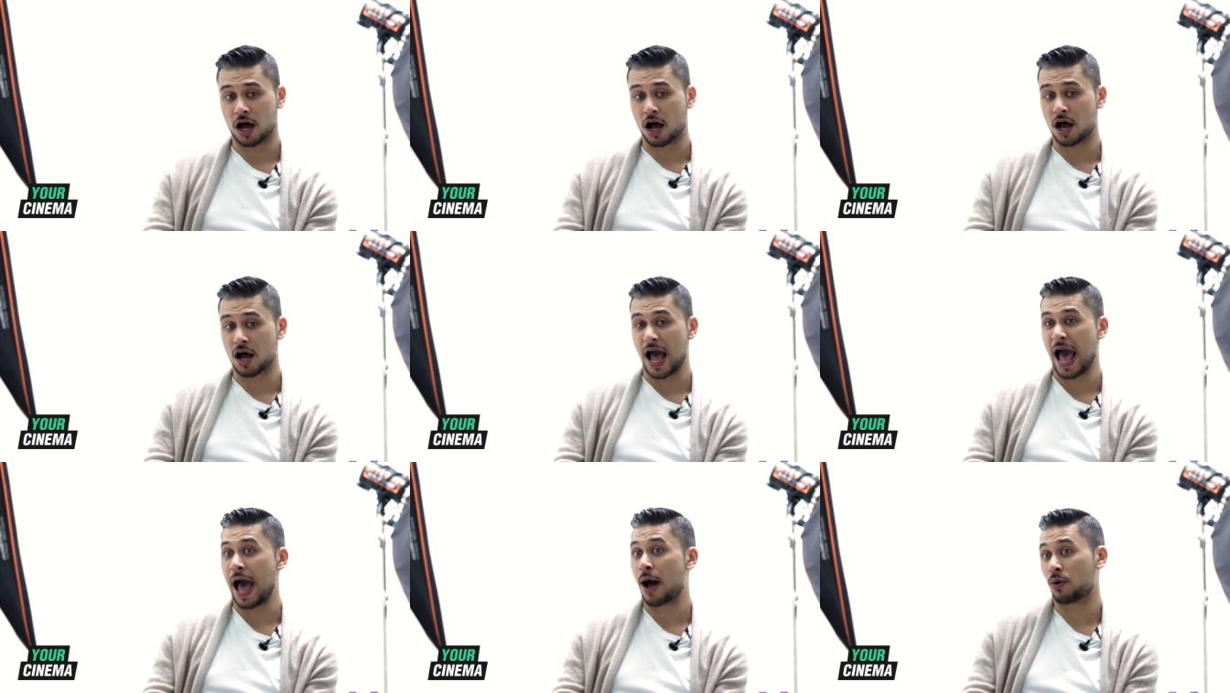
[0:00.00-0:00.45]

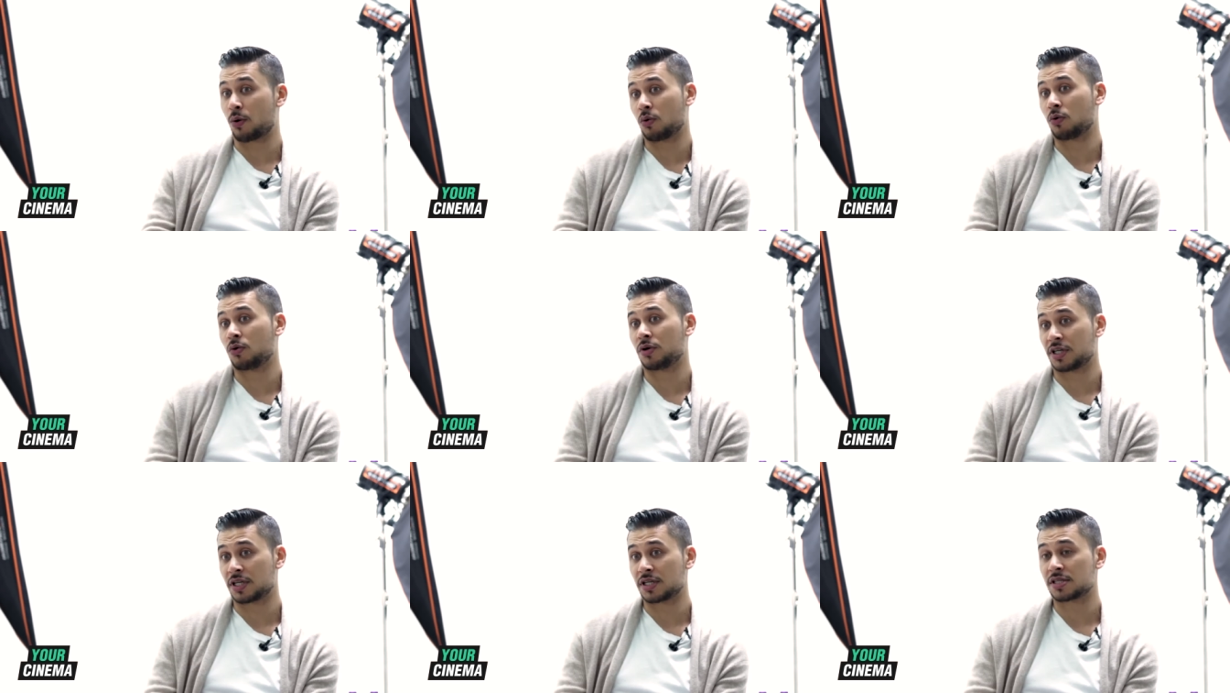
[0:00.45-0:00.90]
our, our
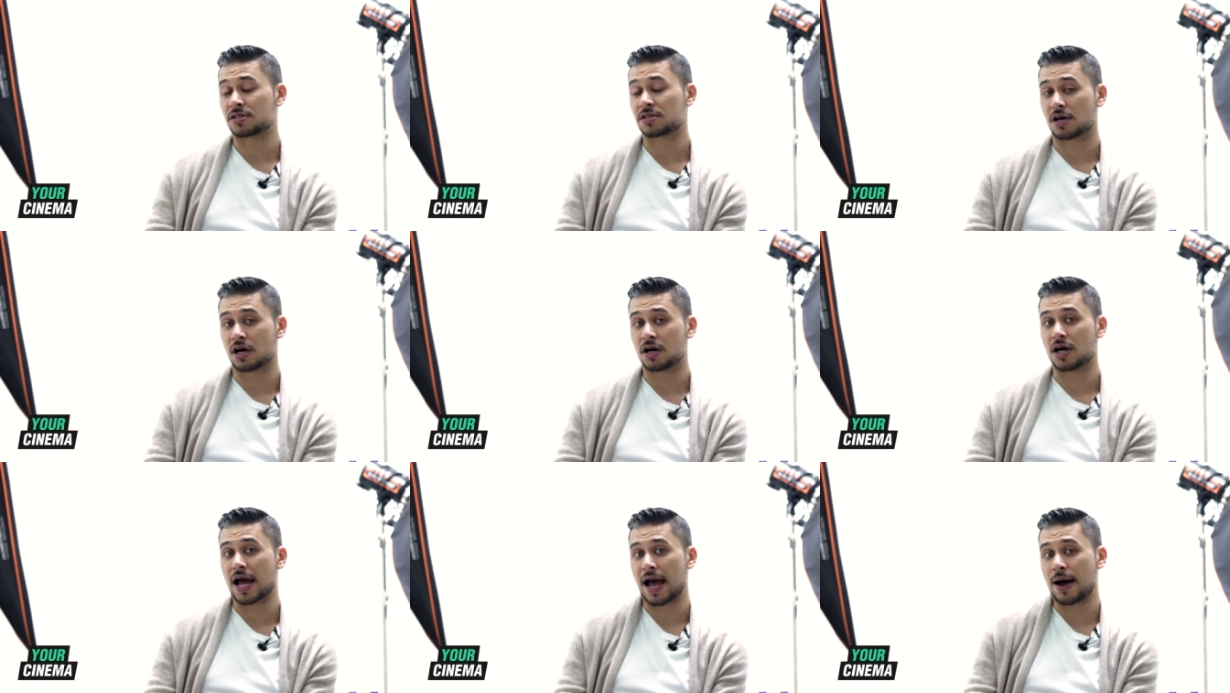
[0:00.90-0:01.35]
audience,
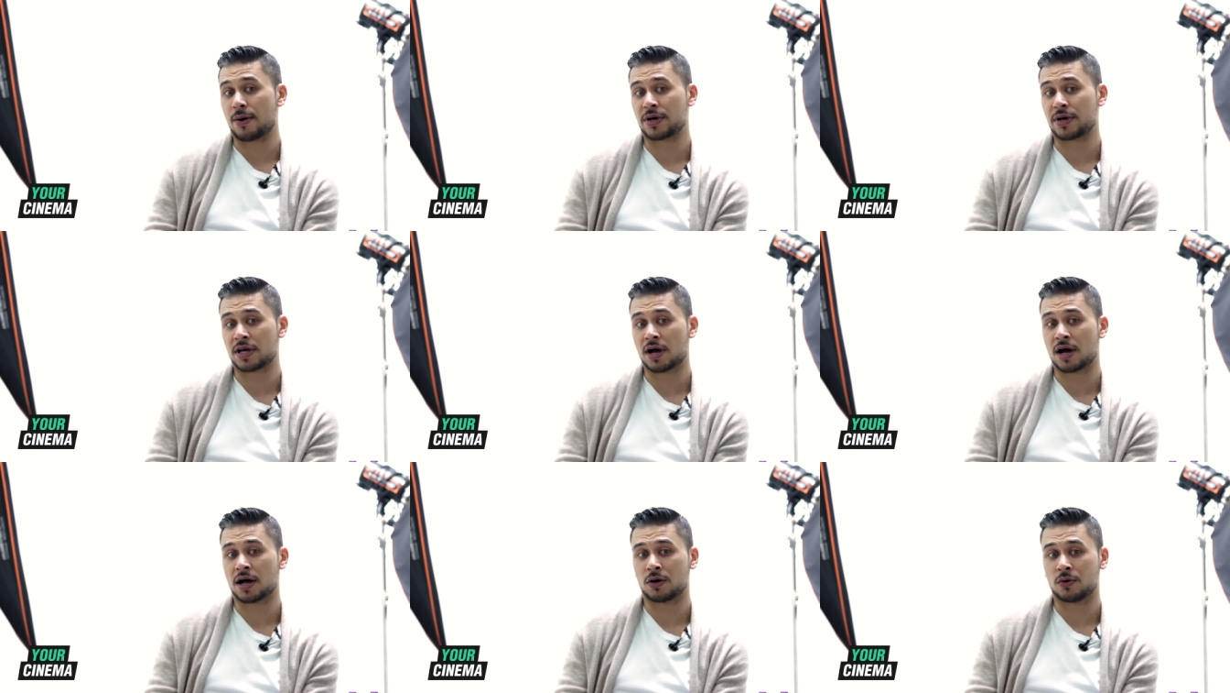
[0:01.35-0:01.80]
our,
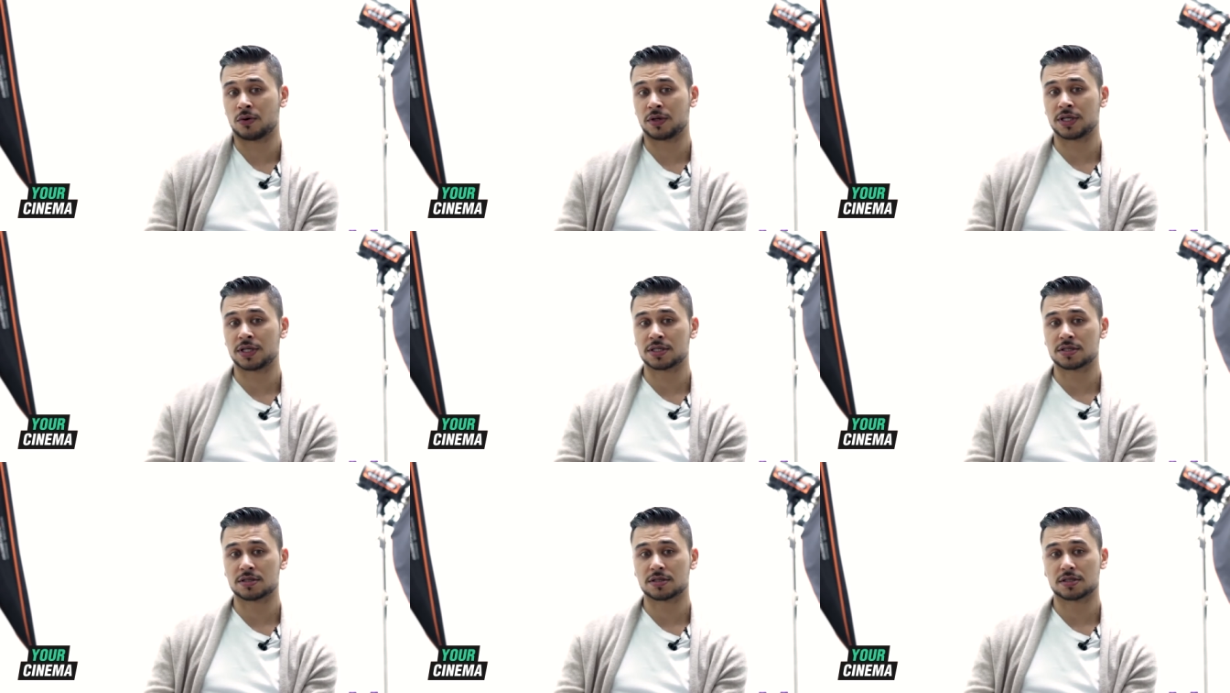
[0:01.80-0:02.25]
our young
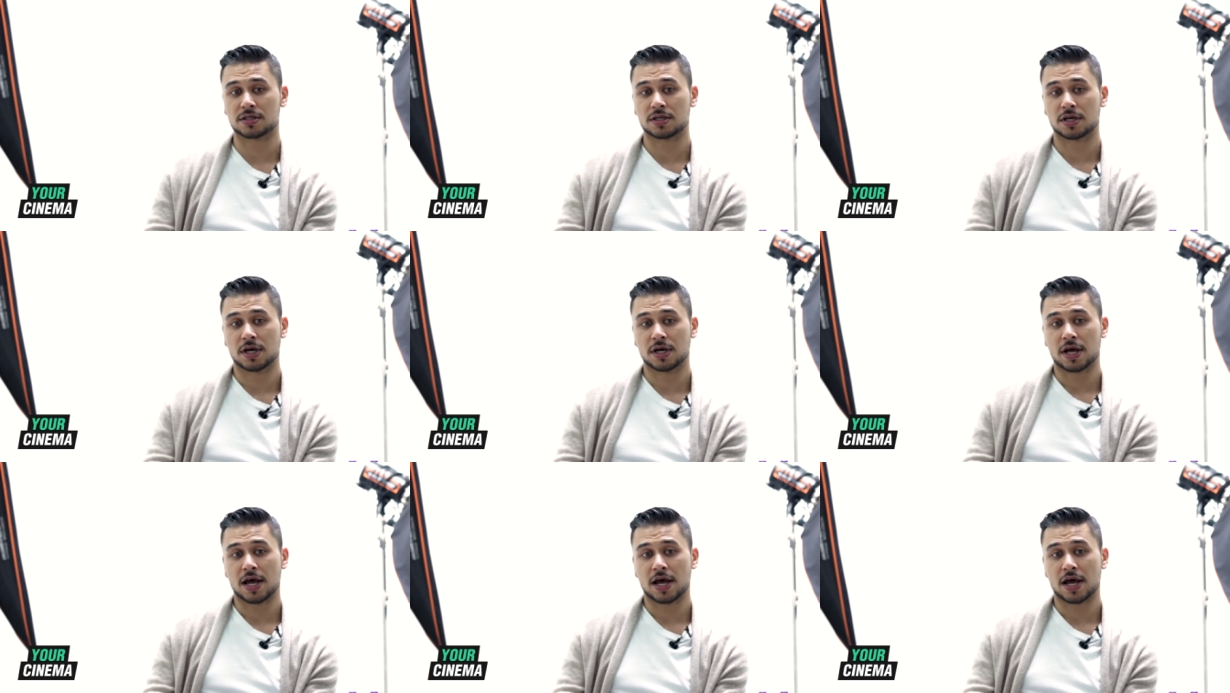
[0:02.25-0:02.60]
audience,